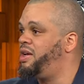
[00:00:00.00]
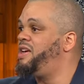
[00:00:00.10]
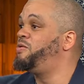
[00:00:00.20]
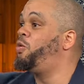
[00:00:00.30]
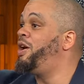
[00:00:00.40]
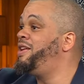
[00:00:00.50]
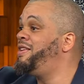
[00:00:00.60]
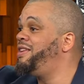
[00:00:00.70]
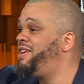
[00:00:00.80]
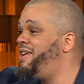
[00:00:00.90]
He's
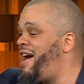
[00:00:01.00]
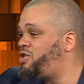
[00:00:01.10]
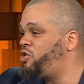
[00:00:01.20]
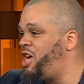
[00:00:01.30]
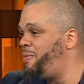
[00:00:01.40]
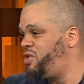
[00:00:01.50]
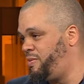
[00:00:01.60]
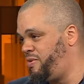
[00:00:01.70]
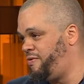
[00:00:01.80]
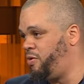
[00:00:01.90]
won the national
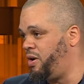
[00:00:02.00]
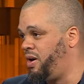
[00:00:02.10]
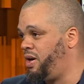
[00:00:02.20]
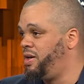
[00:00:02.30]
championship before.